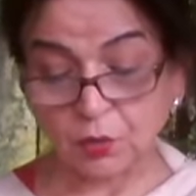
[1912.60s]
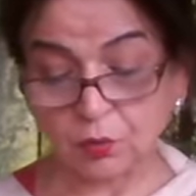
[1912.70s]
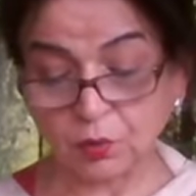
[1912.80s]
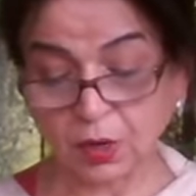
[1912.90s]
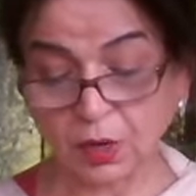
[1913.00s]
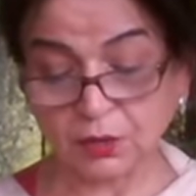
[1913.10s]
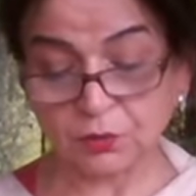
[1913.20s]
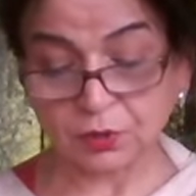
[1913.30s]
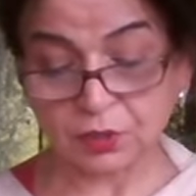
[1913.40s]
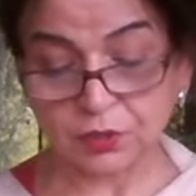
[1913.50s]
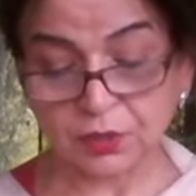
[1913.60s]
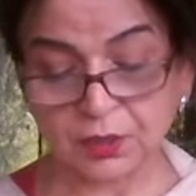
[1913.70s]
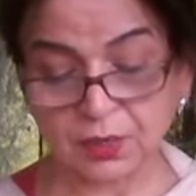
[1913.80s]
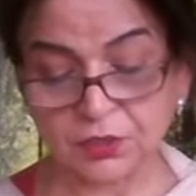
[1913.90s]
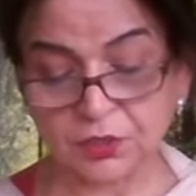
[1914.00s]
who guard
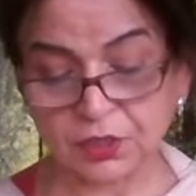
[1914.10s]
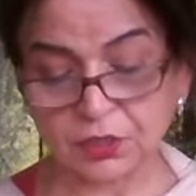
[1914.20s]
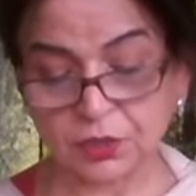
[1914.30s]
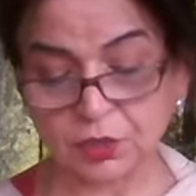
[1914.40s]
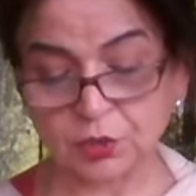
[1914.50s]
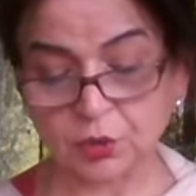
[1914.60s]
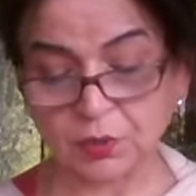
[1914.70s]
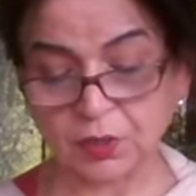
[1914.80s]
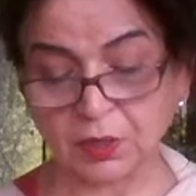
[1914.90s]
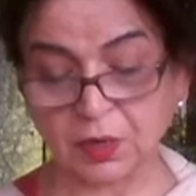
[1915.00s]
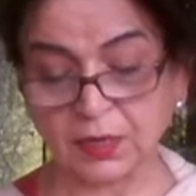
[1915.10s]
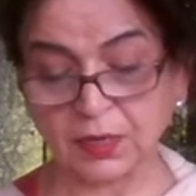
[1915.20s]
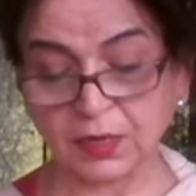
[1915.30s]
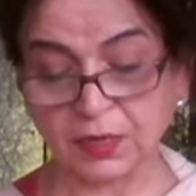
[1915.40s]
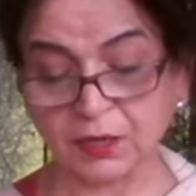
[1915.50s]
Yudhishthir and sees Drishtadyuman
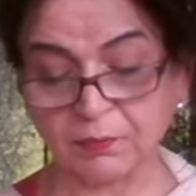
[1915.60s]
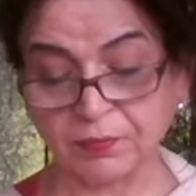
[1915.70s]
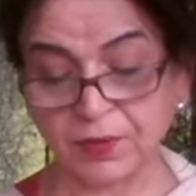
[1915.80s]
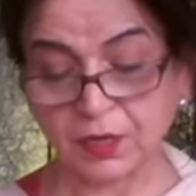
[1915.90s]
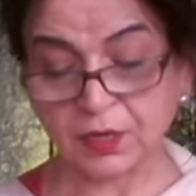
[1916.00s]
riding at him.